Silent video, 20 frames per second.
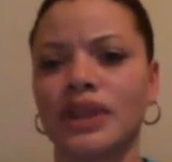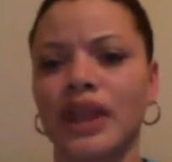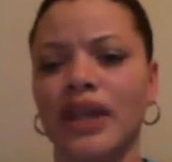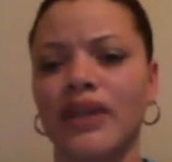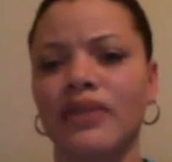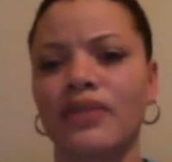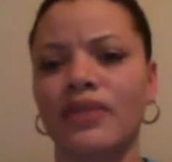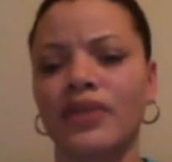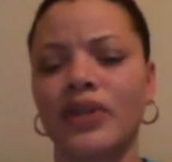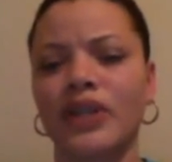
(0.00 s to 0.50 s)

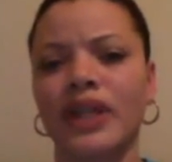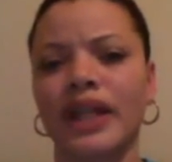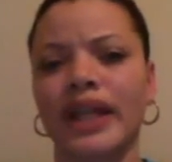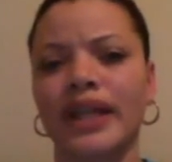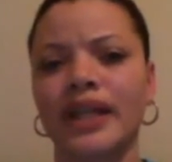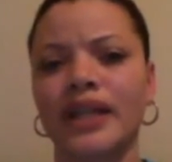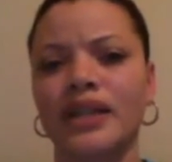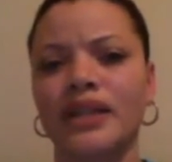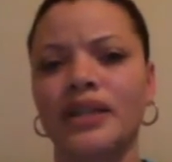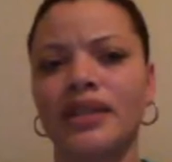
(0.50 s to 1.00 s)
I feel
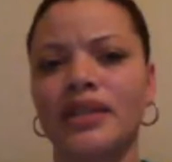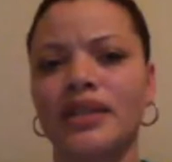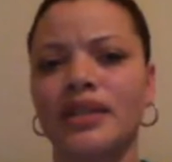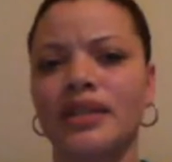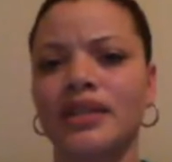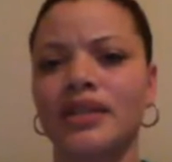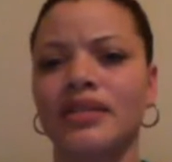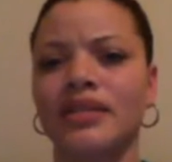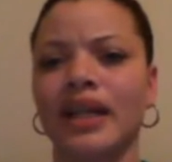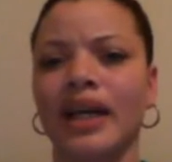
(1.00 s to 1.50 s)
like
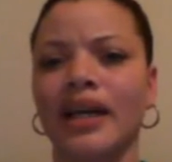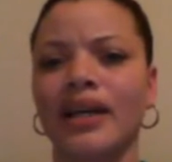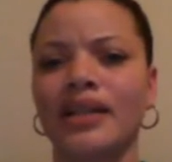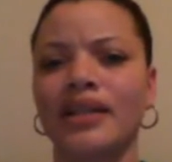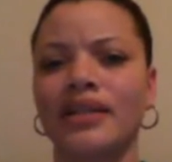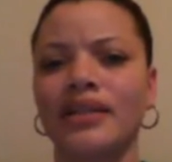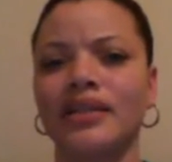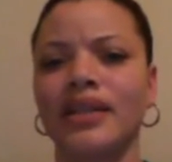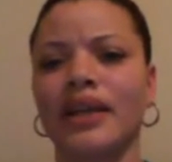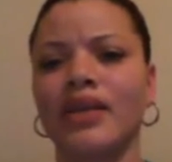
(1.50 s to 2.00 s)

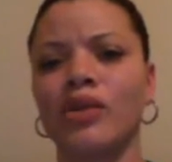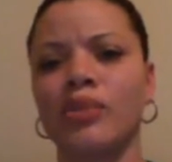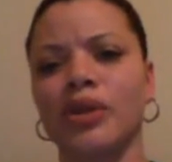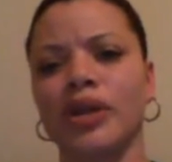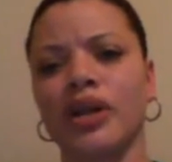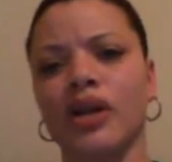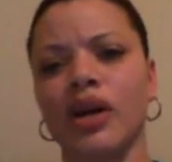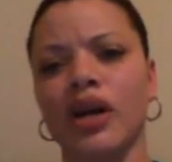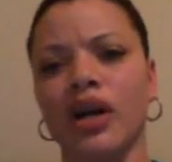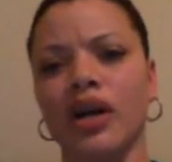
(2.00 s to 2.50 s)
that would be
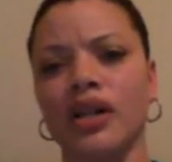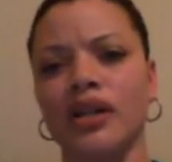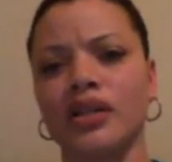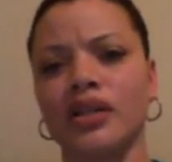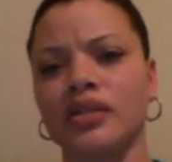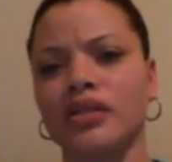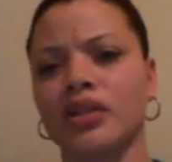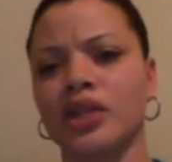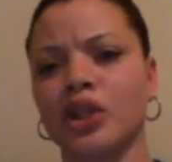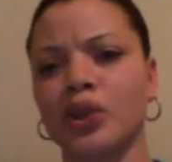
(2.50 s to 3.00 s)
a hard
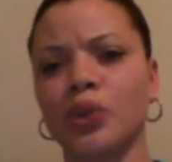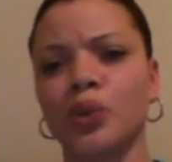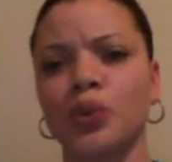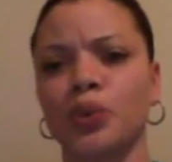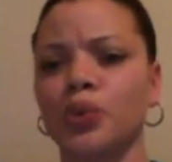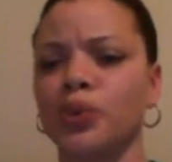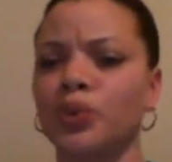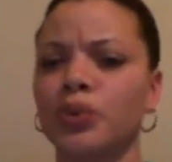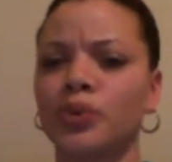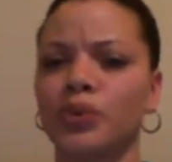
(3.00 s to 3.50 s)
coup.